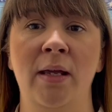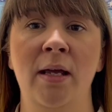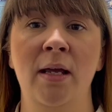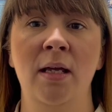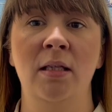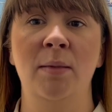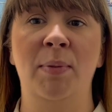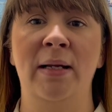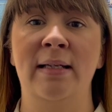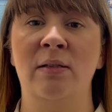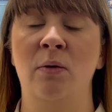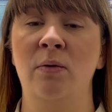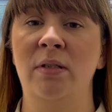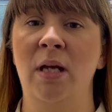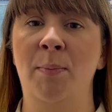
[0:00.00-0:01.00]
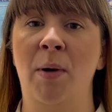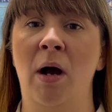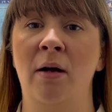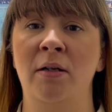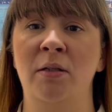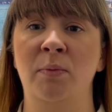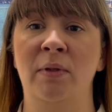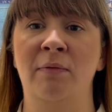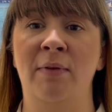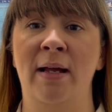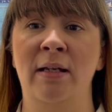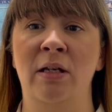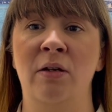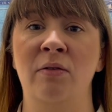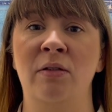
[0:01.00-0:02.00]
The police also partnered with
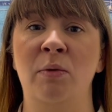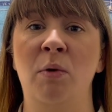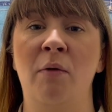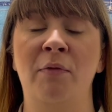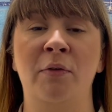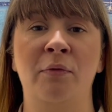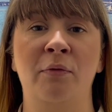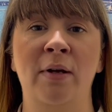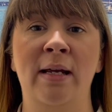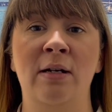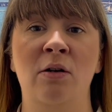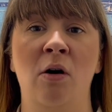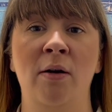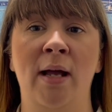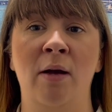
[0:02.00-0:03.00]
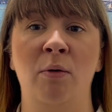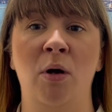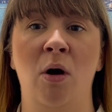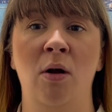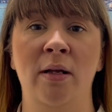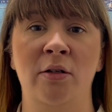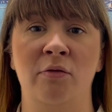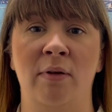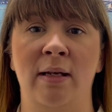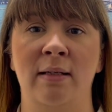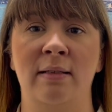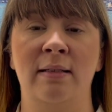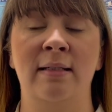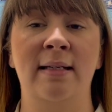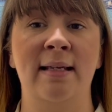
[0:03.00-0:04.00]
venues who offered free non-alcoholic
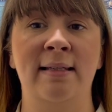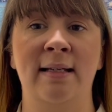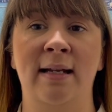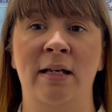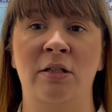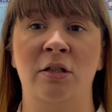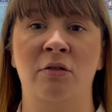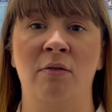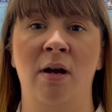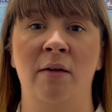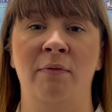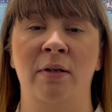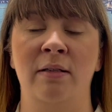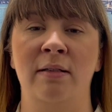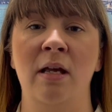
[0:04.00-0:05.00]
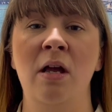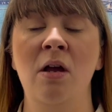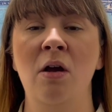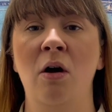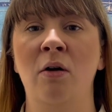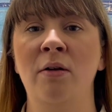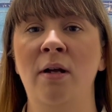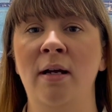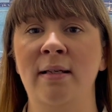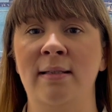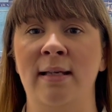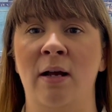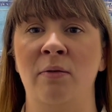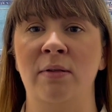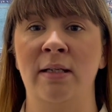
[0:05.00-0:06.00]
drinks to designated drivers on
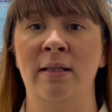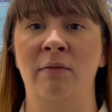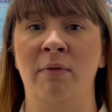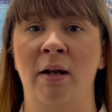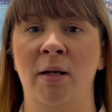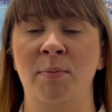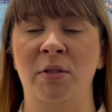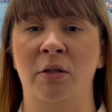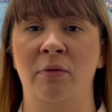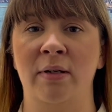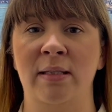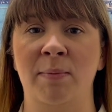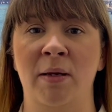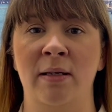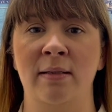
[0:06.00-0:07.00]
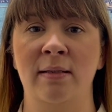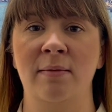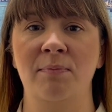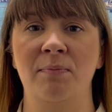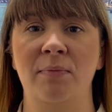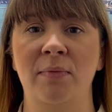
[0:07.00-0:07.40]
nights out in the run-up to Christmas.